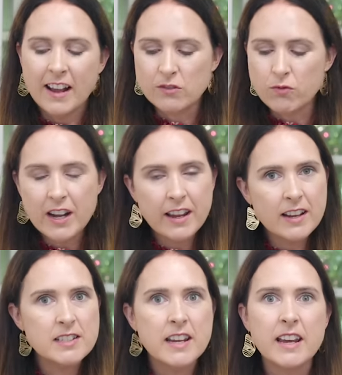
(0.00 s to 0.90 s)
It's really
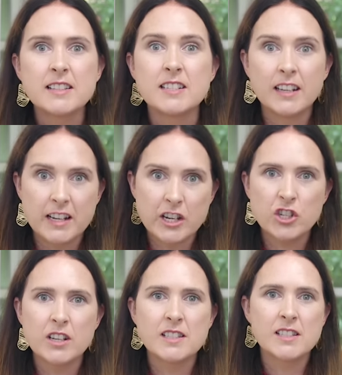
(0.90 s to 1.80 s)
easy, it's
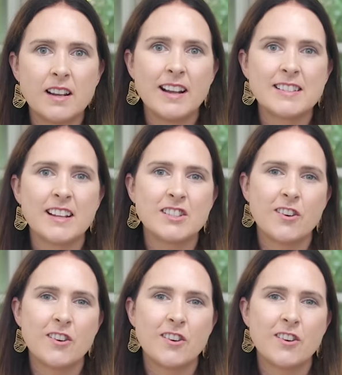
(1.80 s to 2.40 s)
delicious. Let's get